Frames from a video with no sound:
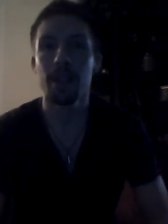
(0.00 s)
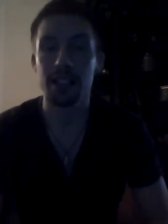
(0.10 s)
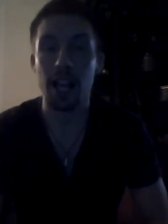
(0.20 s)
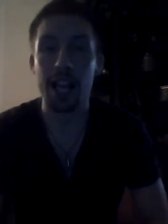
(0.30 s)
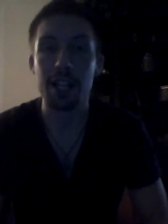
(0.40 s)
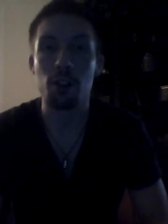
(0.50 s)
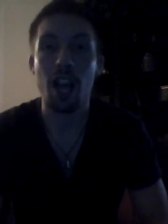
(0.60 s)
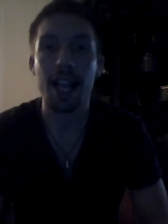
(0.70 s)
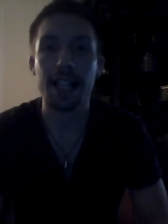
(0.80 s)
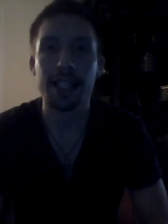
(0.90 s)
Because I don't
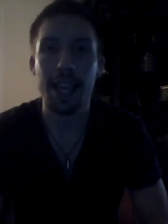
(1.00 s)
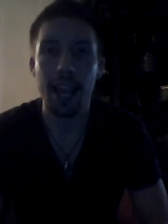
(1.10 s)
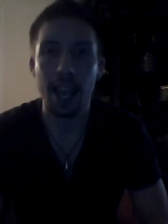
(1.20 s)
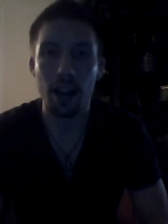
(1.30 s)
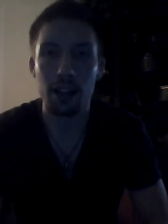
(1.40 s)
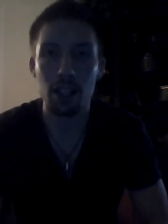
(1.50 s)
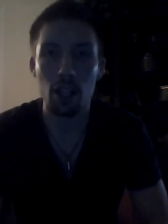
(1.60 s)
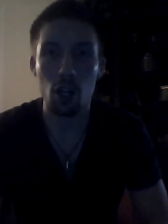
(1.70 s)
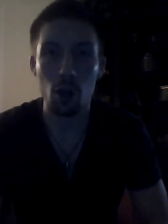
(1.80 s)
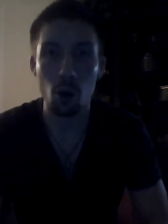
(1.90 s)
care
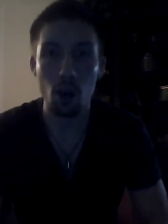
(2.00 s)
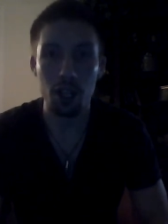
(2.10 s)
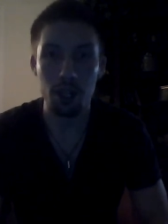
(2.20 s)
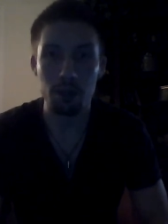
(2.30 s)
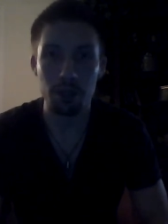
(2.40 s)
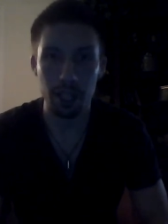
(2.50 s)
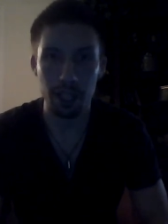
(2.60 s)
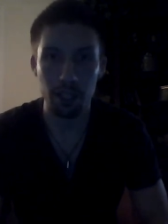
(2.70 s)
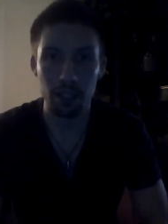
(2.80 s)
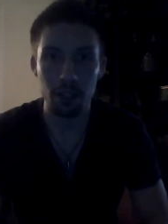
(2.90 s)
who you
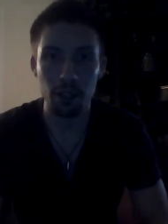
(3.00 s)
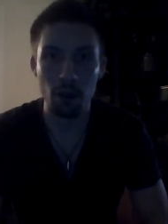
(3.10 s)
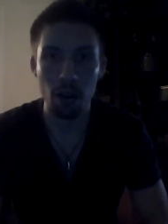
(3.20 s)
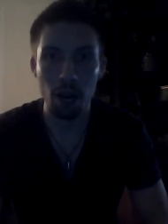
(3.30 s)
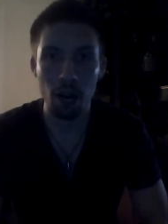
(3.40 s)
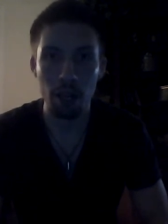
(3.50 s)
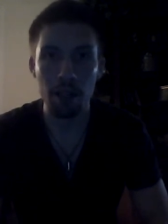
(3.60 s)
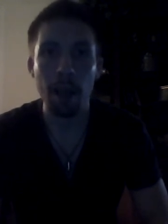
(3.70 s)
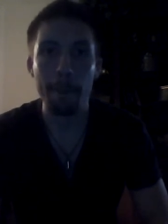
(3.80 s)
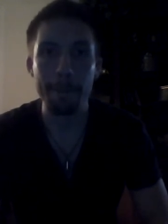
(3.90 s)
think you are.
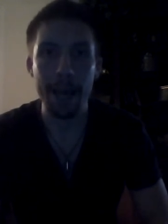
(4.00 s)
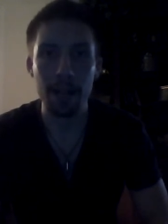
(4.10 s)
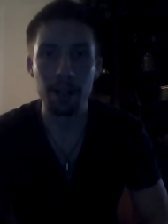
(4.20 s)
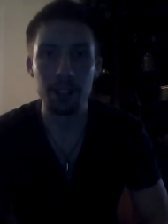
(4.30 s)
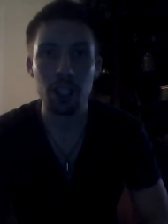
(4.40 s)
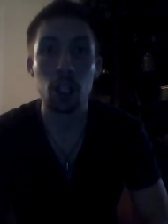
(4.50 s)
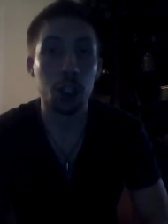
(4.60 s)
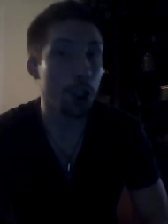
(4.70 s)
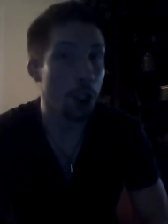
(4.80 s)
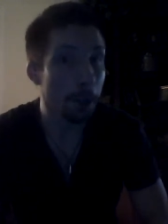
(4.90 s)
Manners
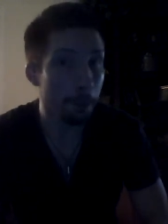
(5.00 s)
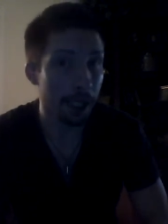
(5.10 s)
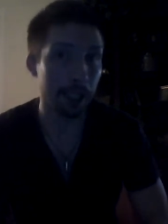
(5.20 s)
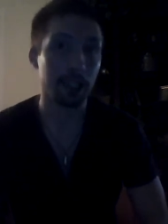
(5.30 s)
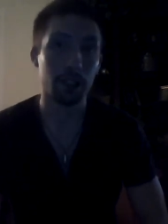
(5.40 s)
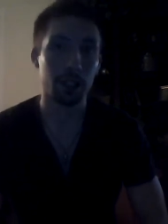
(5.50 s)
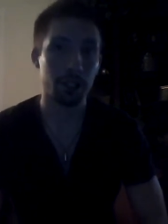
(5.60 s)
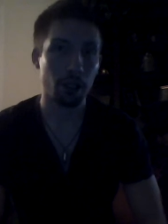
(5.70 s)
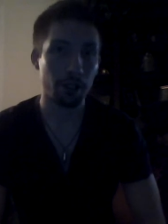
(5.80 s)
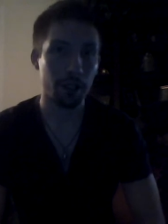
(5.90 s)
should be
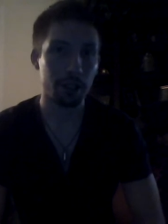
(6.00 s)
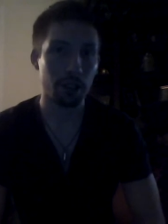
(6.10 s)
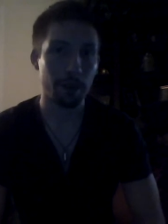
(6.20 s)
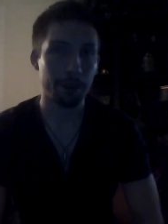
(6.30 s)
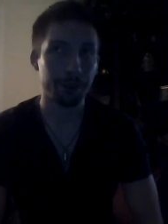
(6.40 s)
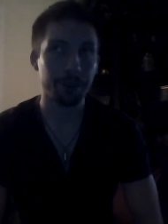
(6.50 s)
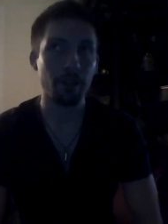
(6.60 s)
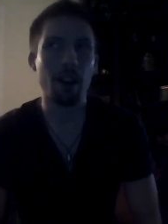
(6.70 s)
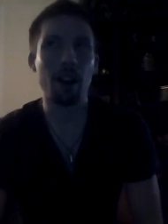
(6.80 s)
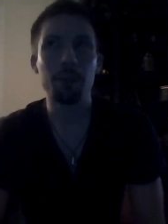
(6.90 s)
universal.
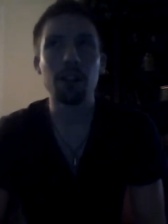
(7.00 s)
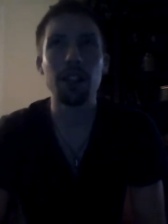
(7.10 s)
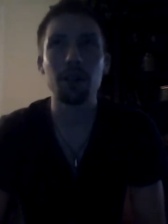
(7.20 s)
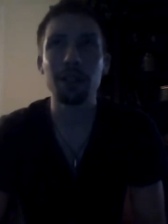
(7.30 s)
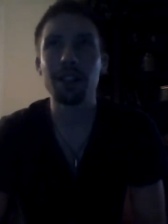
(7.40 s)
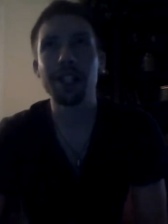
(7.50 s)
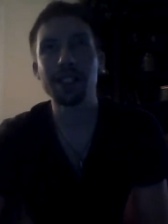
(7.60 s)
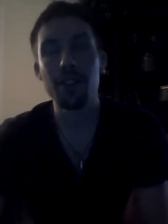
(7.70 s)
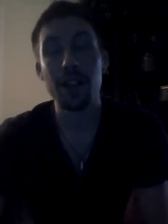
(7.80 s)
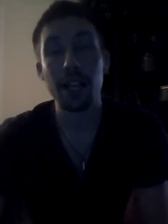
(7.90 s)
Not everybody
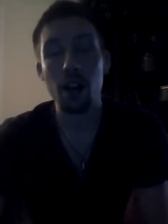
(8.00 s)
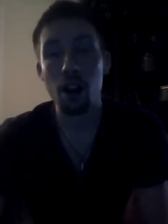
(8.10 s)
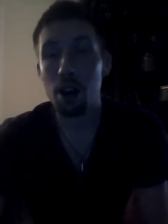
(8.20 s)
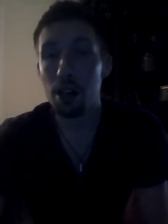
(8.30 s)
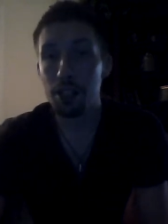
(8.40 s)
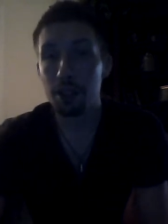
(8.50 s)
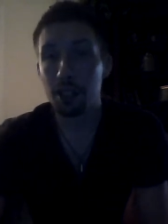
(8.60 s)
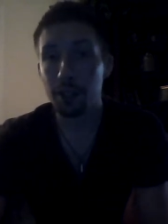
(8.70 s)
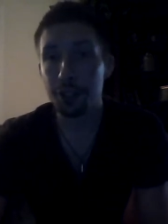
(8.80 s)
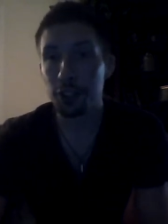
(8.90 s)
thinks that they are
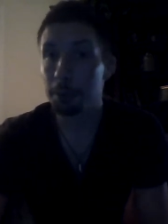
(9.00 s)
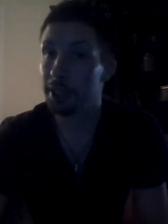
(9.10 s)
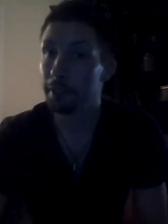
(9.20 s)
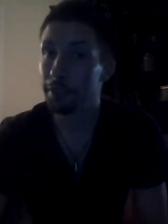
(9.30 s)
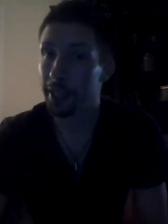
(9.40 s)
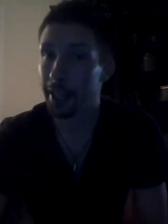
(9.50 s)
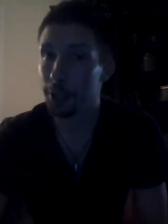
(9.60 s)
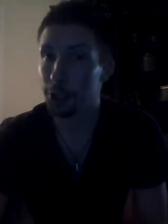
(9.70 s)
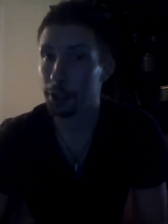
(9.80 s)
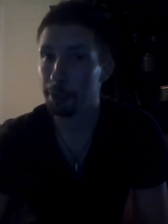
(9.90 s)
universal, but they fucking
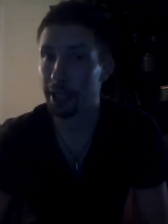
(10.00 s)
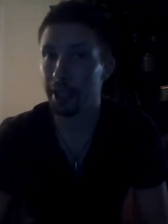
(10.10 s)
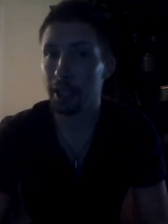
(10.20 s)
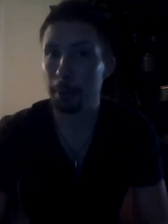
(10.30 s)
should be.